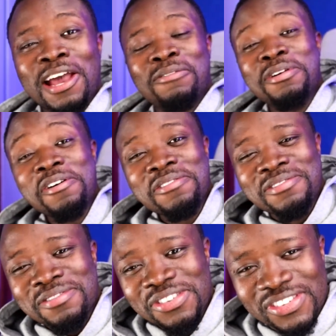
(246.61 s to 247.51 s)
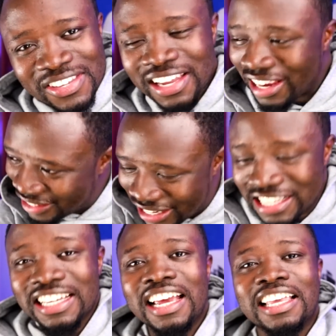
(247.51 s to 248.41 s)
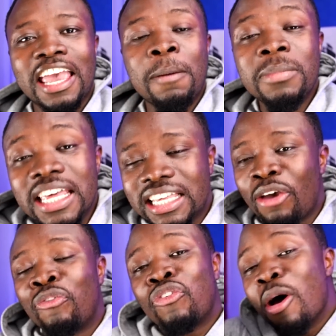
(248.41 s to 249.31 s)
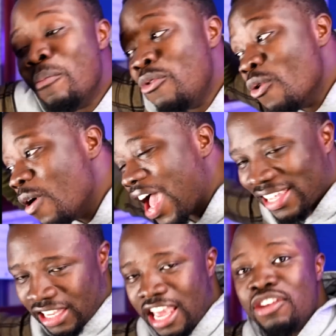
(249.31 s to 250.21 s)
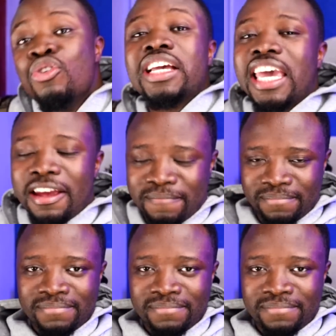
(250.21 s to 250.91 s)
the rules and changing the game. Nicky from US and UK.